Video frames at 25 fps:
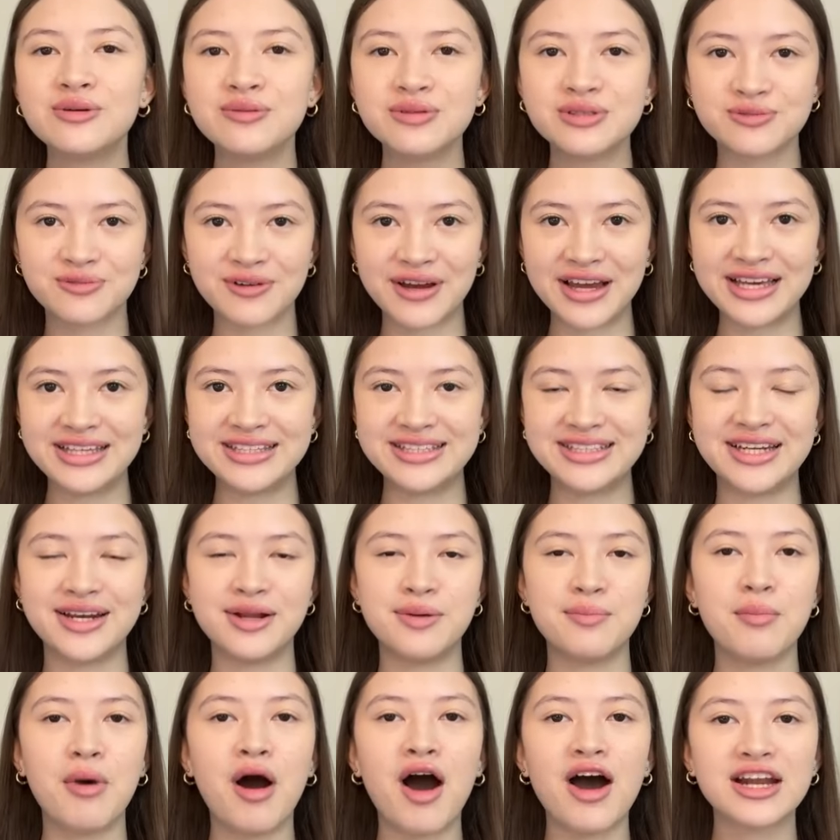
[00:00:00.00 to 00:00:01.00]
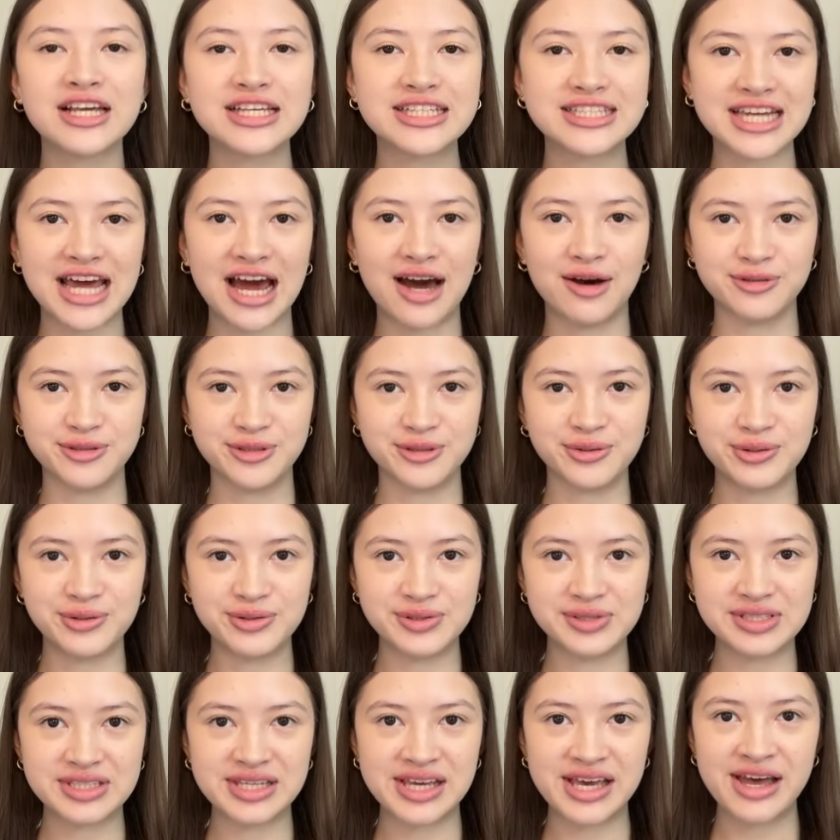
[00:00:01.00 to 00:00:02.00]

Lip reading: was raised in a modest household.